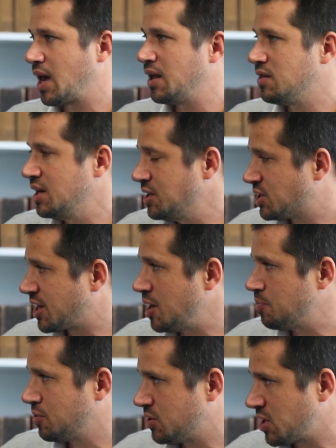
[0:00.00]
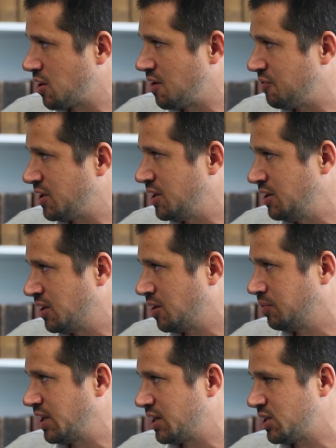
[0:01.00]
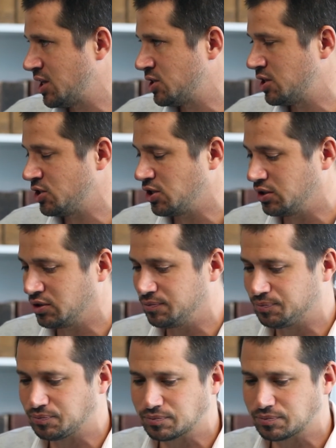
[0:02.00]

and then escape South African income tax as a result.